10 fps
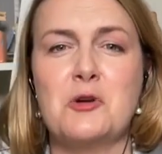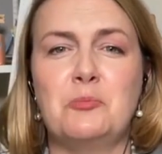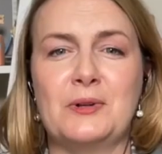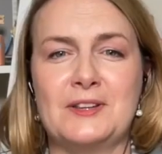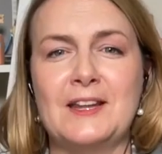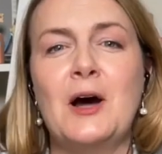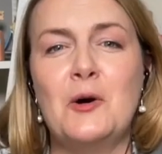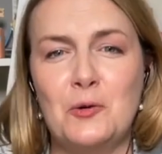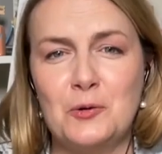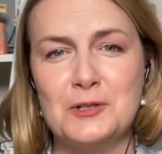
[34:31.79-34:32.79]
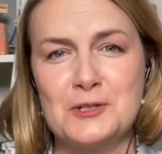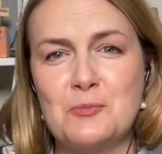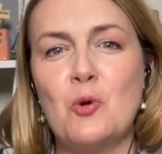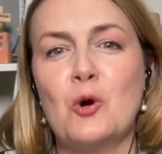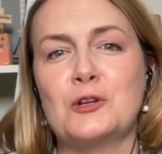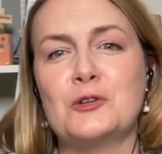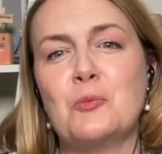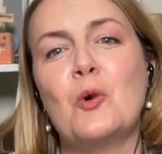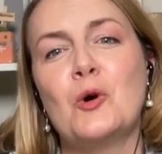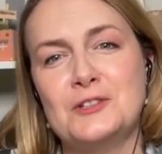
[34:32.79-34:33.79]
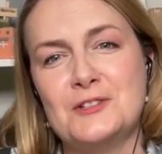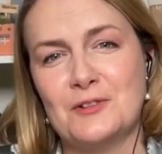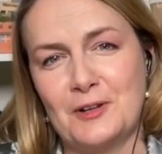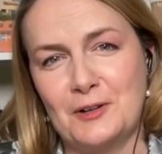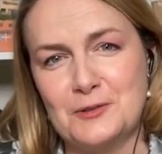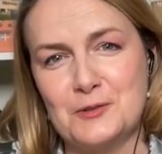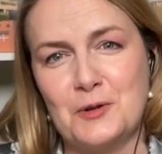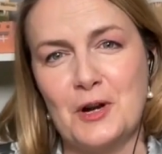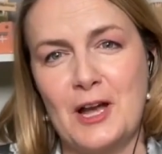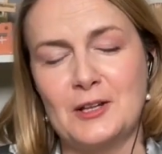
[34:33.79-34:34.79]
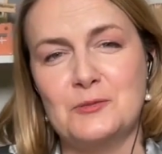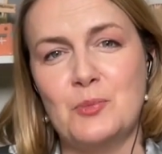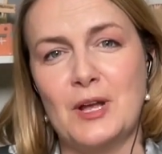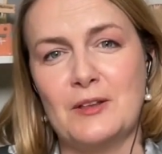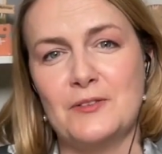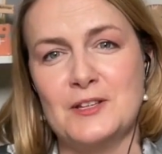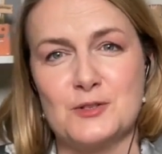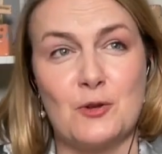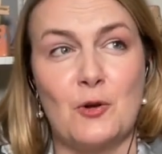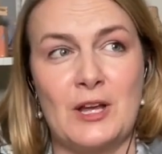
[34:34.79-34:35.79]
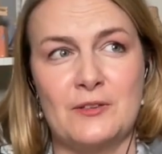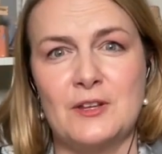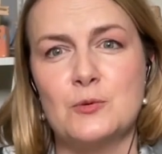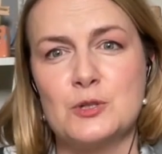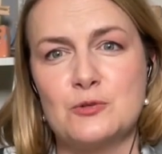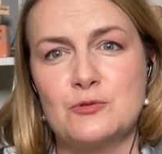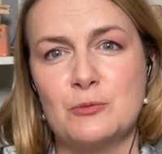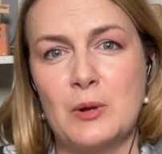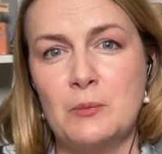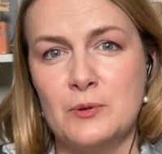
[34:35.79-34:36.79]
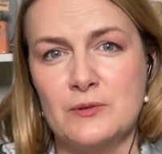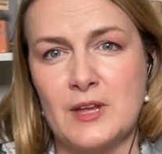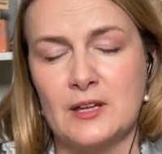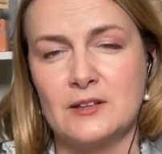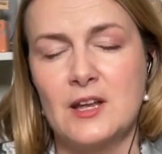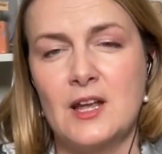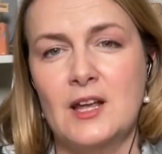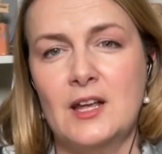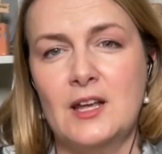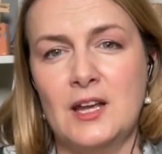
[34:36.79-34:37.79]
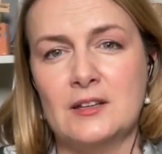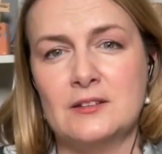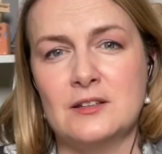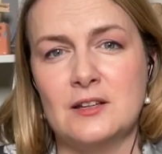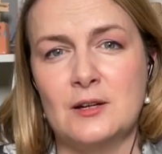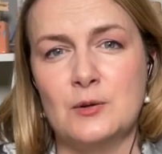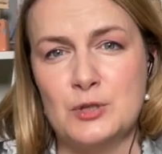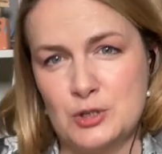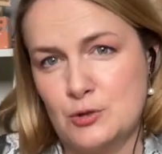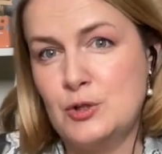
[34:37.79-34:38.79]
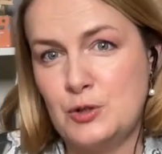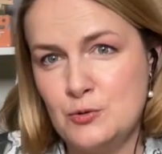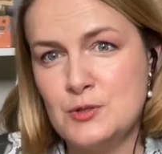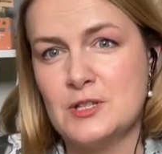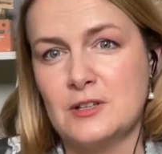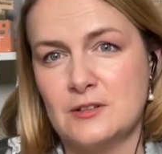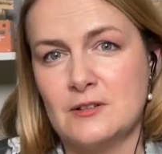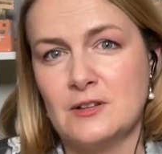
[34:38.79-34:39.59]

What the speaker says: but now it's more and more difficult to hide bad things. So I think we should remember that, and we should use it.